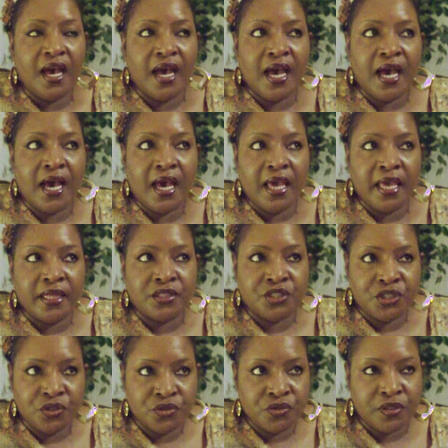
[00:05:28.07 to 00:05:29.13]
I had
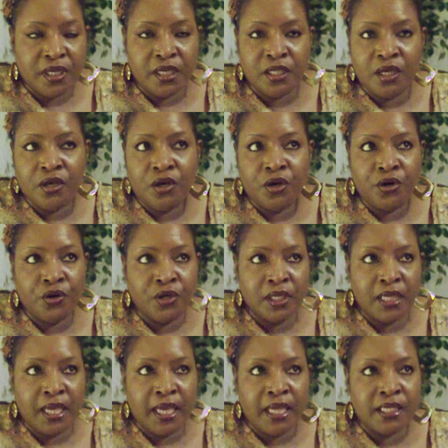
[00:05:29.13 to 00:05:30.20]
children at an
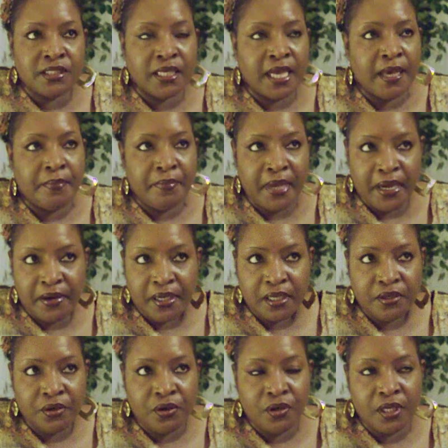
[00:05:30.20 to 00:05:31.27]
early age. I got married at
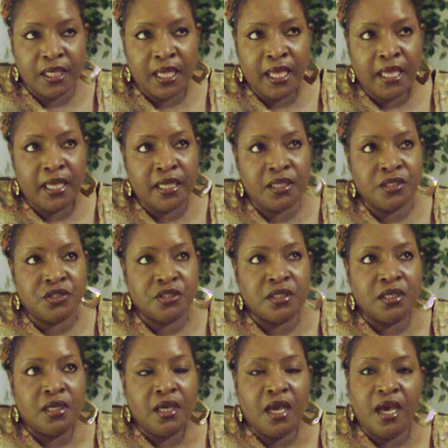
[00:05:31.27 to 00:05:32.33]
an early age.
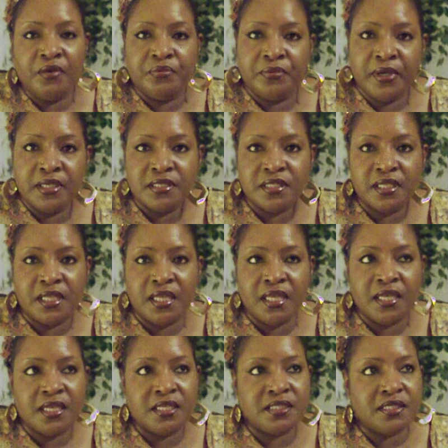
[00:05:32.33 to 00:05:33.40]
I've raised the
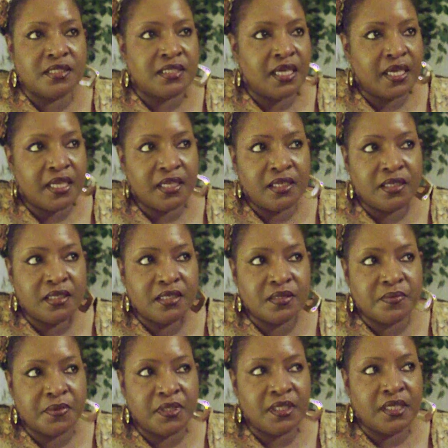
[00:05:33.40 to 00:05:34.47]
kids, second
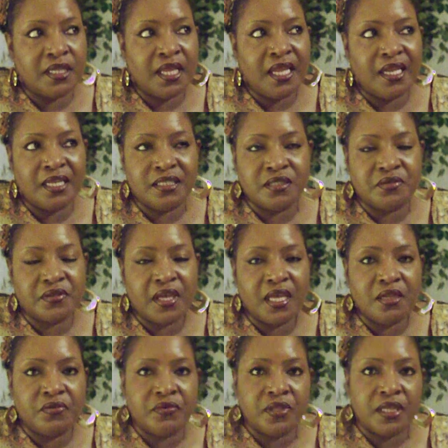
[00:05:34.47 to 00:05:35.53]
husband, and I just kind
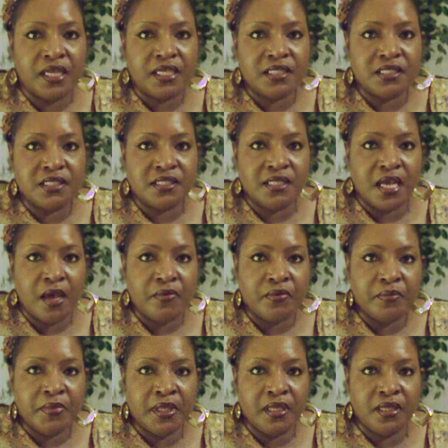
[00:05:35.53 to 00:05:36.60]
of feel like it's just time for
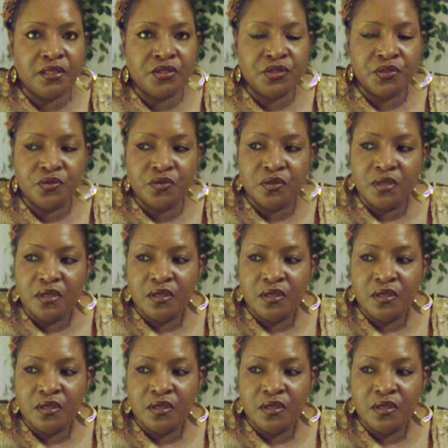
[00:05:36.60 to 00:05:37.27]
me to